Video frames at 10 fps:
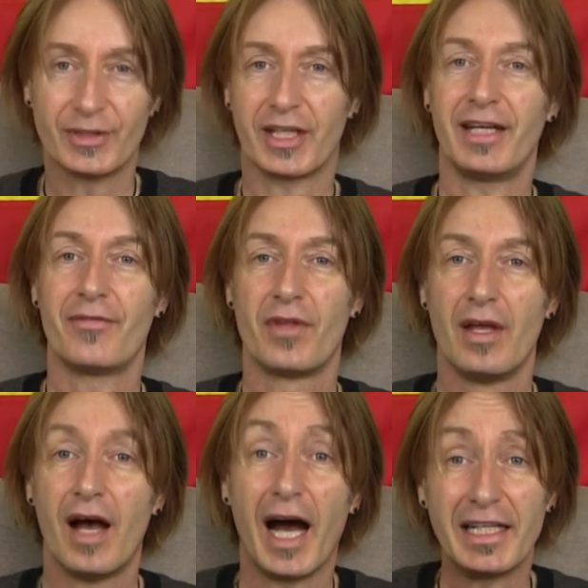Okay,
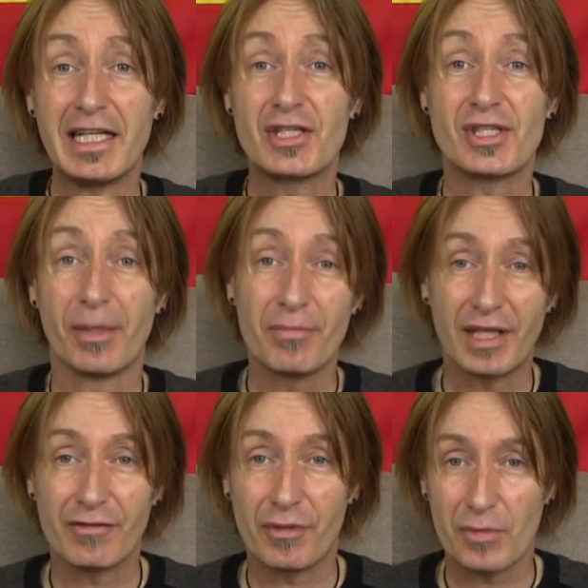I need
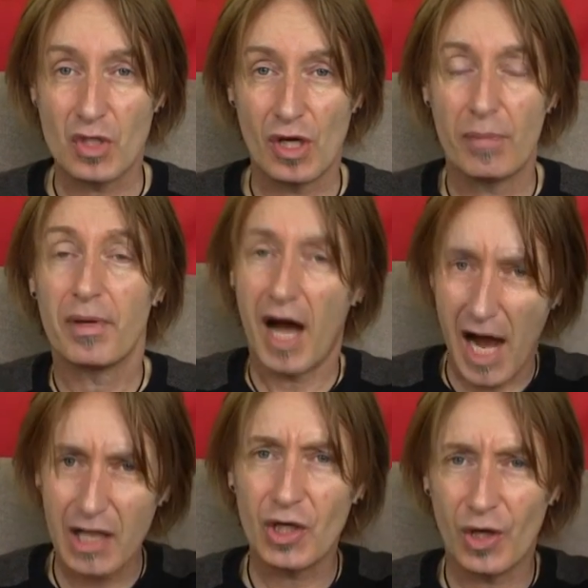something from the shop,
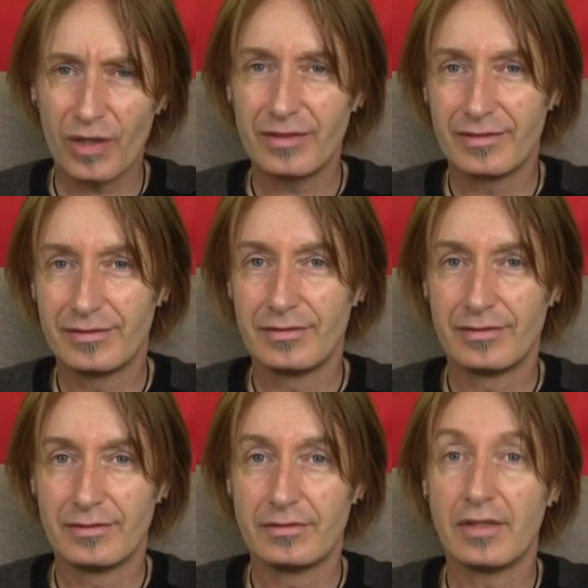I'll go
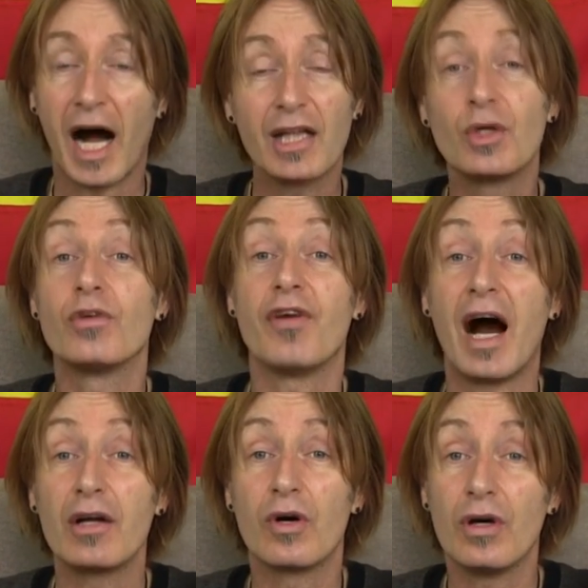
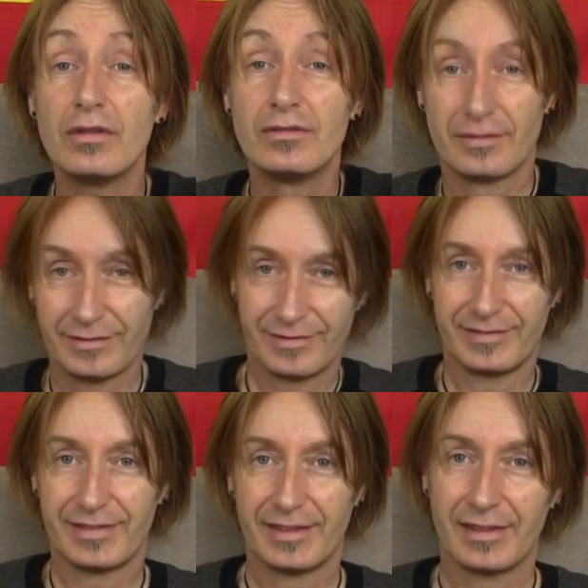
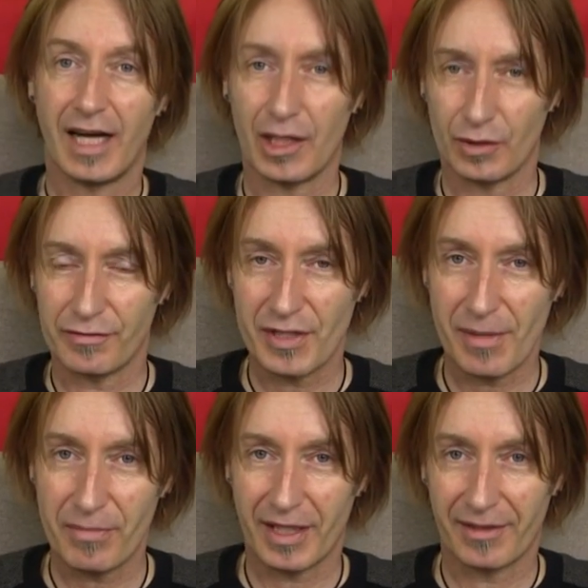for
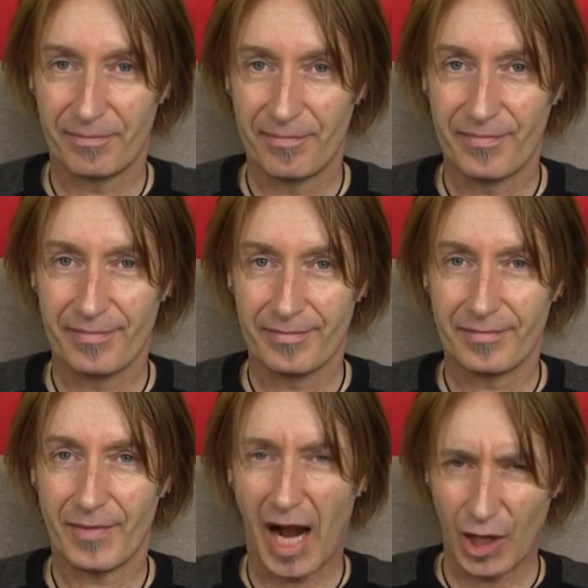something,
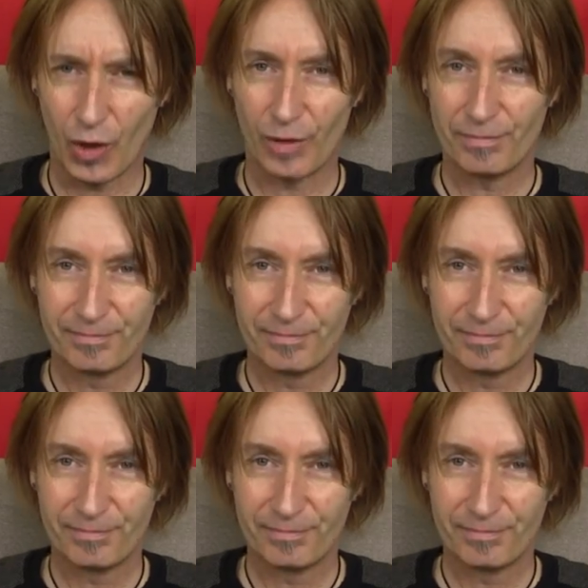algo.